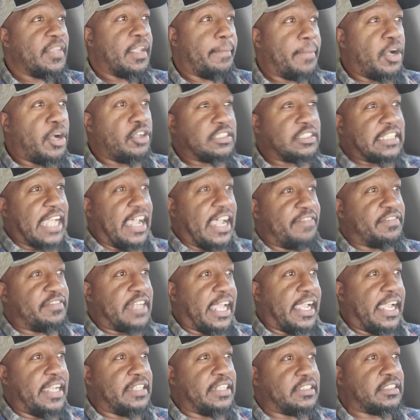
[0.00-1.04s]
most half
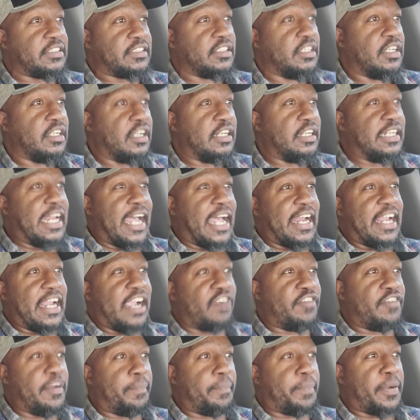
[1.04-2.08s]
days, not every